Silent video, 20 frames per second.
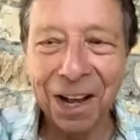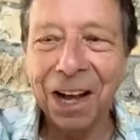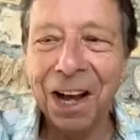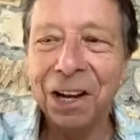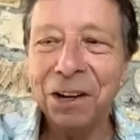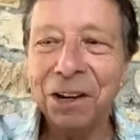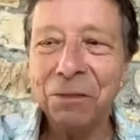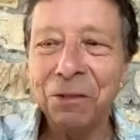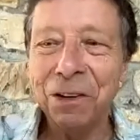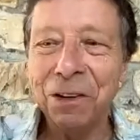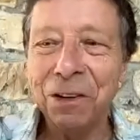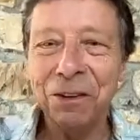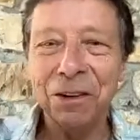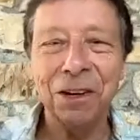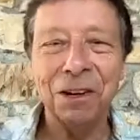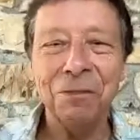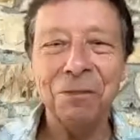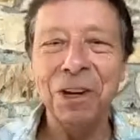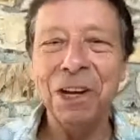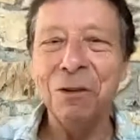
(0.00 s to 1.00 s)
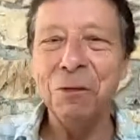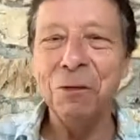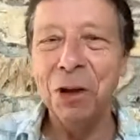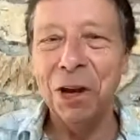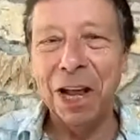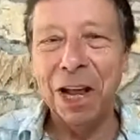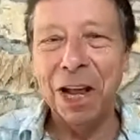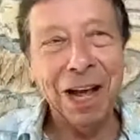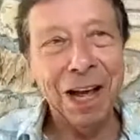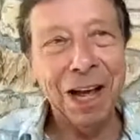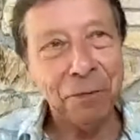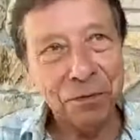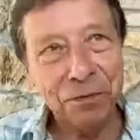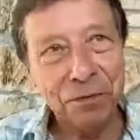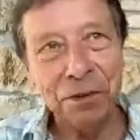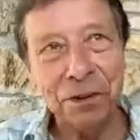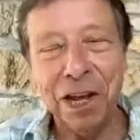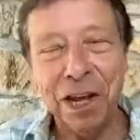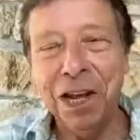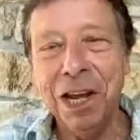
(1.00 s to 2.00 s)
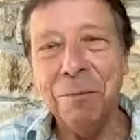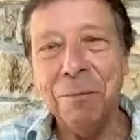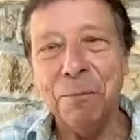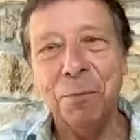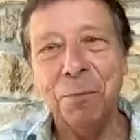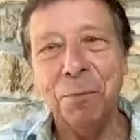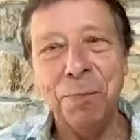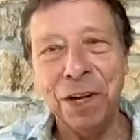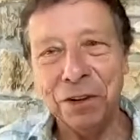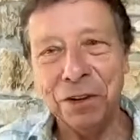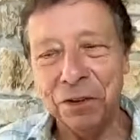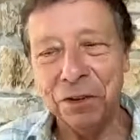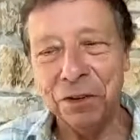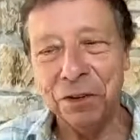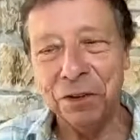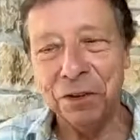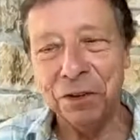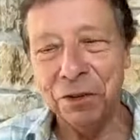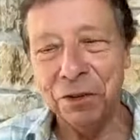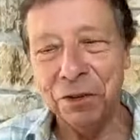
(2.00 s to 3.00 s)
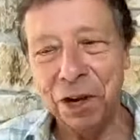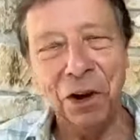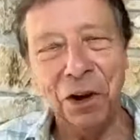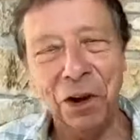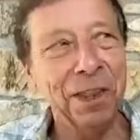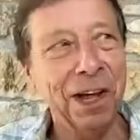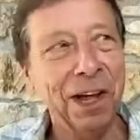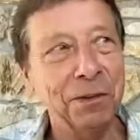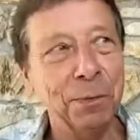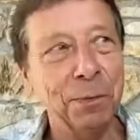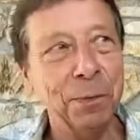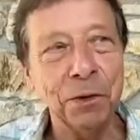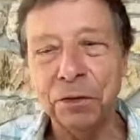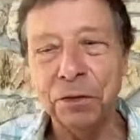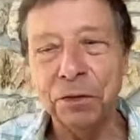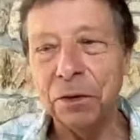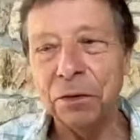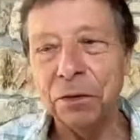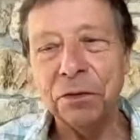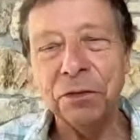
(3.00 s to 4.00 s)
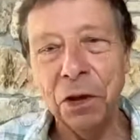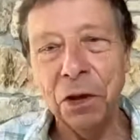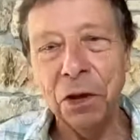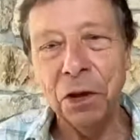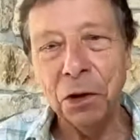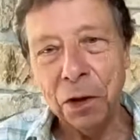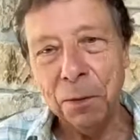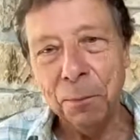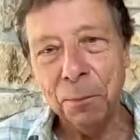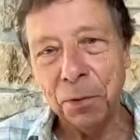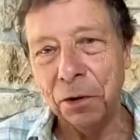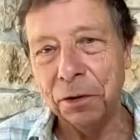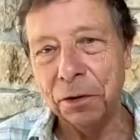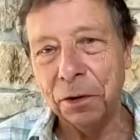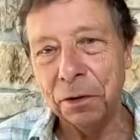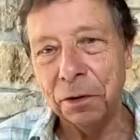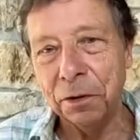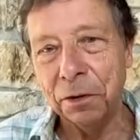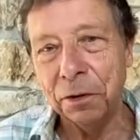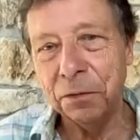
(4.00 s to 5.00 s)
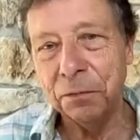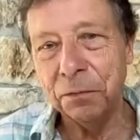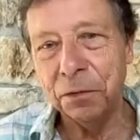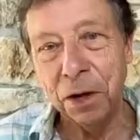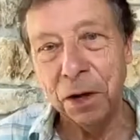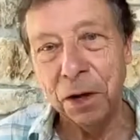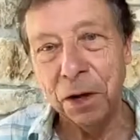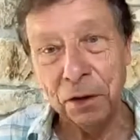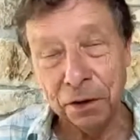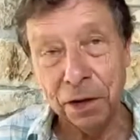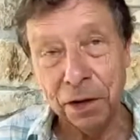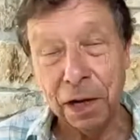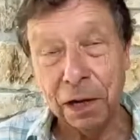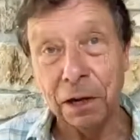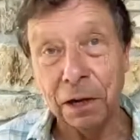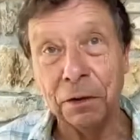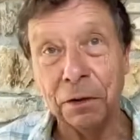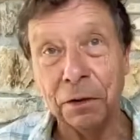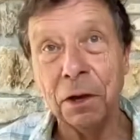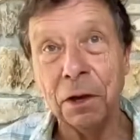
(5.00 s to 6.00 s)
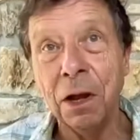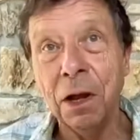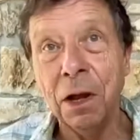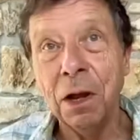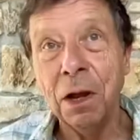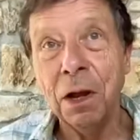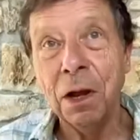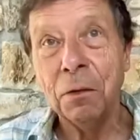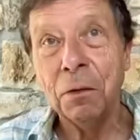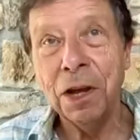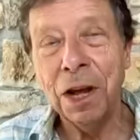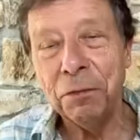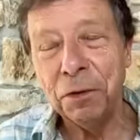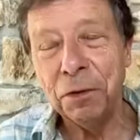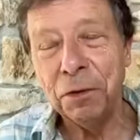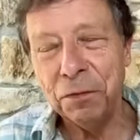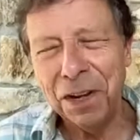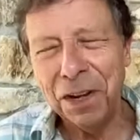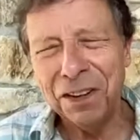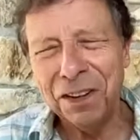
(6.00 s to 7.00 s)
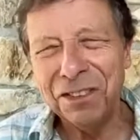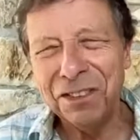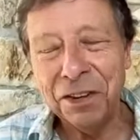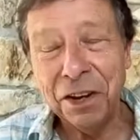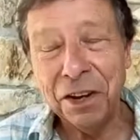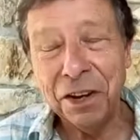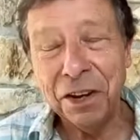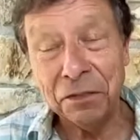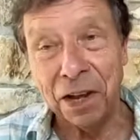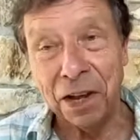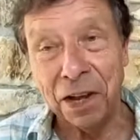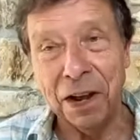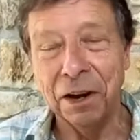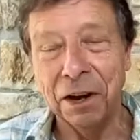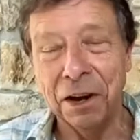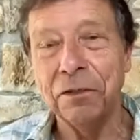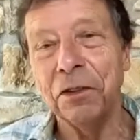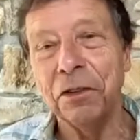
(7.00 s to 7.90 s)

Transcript: And we will have to keep battering on that, because it's so important for us in England. We have a fantastic heritage